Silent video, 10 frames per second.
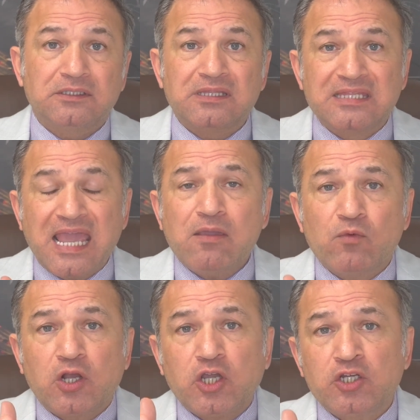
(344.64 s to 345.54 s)
they
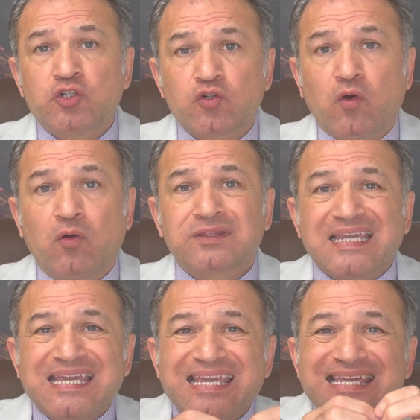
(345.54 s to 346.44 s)
will control the
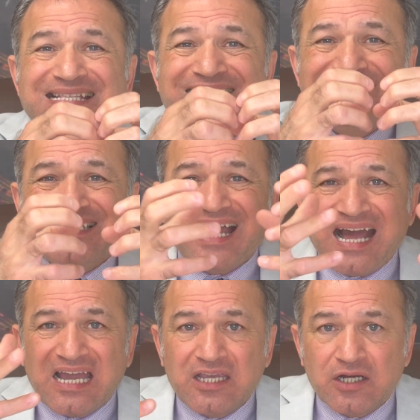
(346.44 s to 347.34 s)

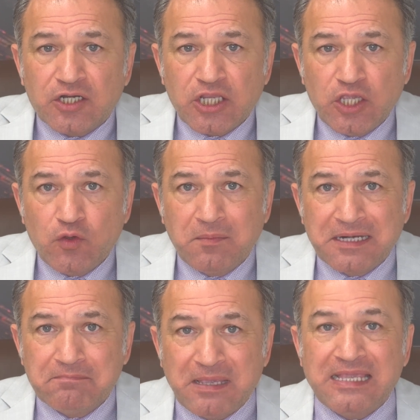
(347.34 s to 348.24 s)
entire
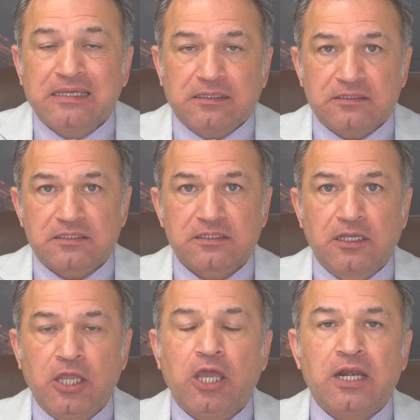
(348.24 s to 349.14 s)
human beings.
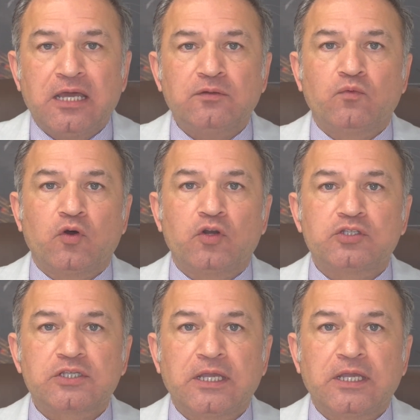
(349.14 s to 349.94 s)
In other words,